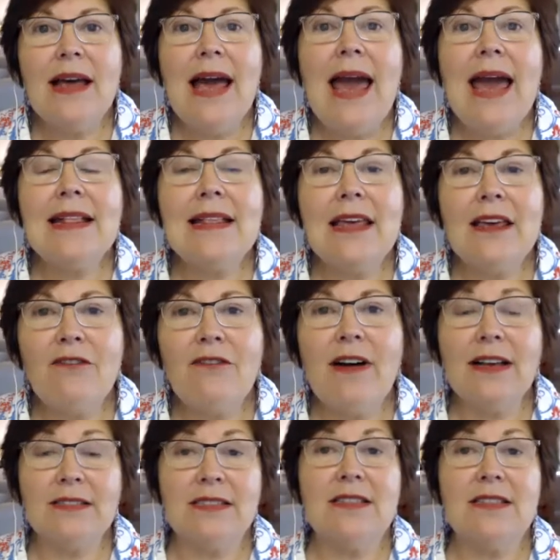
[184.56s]
and give
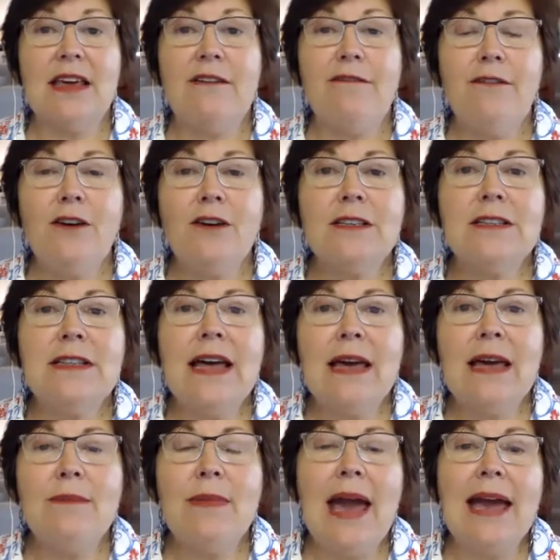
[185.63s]
us their first
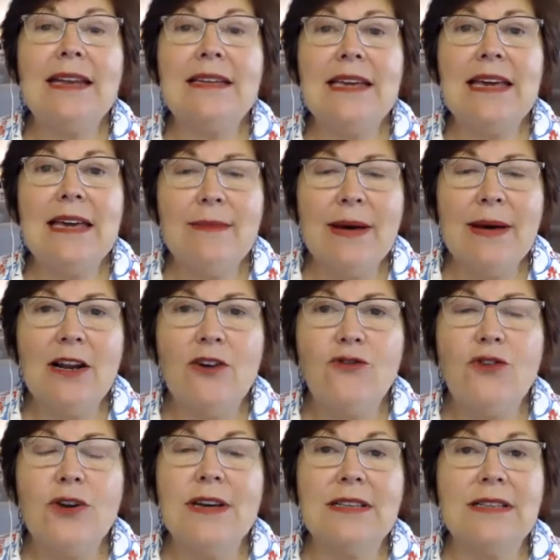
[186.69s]
name and email
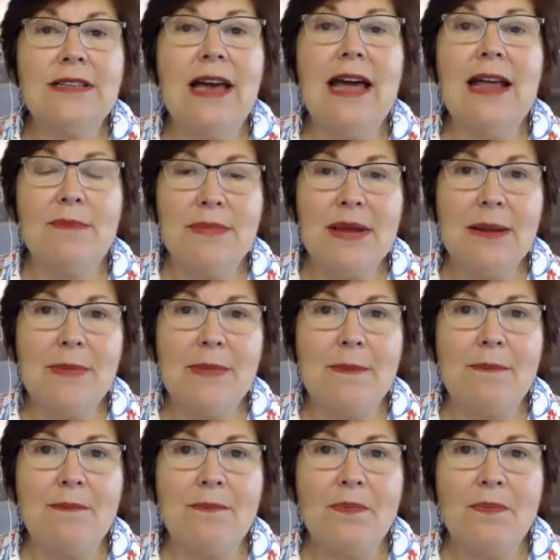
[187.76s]
address at minimum.